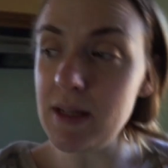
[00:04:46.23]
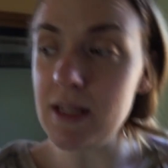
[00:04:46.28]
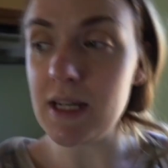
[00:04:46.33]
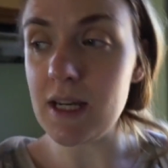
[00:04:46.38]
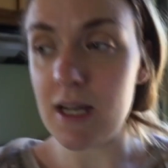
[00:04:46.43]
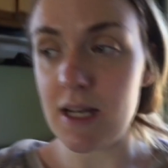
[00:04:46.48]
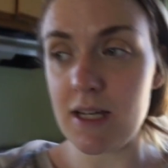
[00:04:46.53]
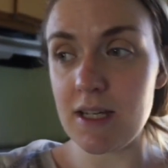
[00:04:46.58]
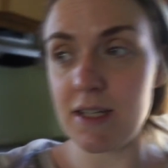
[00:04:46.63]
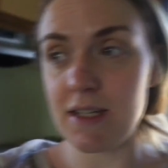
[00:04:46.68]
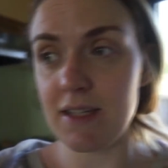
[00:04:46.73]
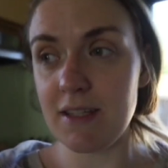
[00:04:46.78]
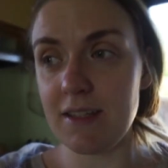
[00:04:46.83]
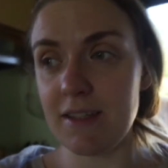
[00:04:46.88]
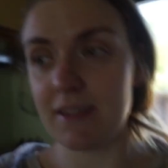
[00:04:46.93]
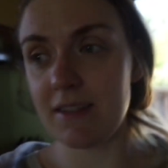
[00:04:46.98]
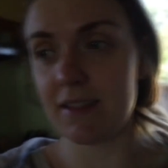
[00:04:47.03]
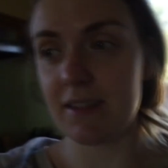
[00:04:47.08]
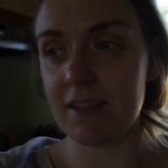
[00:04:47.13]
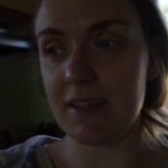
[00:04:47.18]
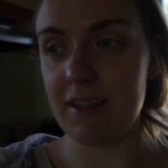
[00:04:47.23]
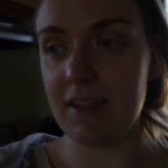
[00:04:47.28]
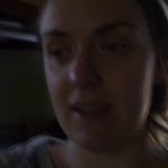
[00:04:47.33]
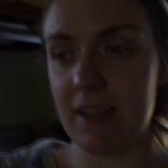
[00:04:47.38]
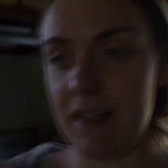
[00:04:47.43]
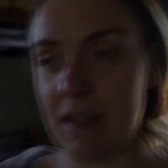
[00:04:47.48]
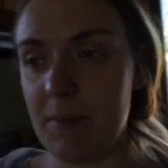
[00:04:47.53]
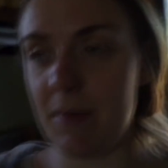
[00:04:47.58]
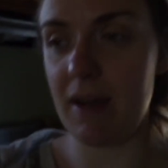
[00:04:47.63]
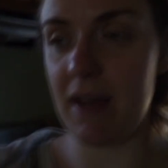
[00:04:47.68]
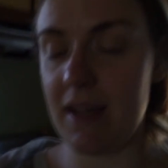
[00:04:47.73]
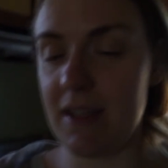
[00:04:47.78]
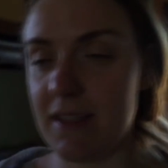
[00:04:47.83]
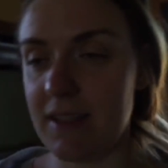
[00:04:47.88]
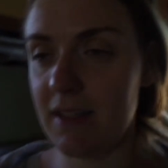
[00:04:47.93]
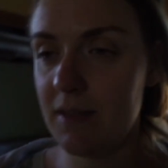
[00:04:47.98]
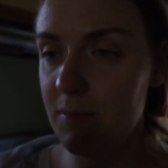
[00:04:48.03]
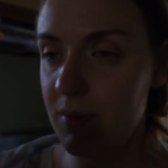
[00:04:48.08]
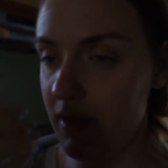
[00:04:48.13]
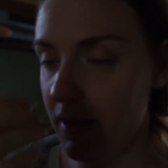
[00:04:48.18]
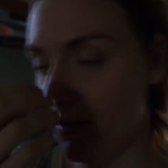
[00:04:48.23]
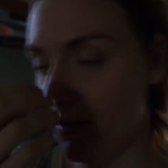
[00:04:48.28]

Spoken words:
because I think in the past I'd be